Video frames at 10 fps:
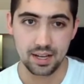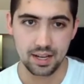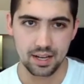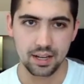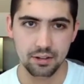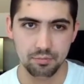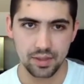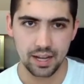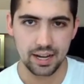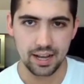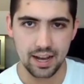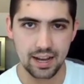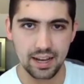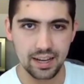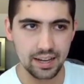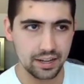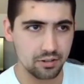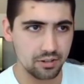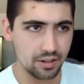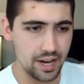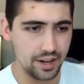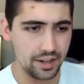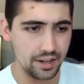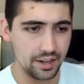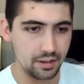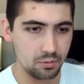that I created,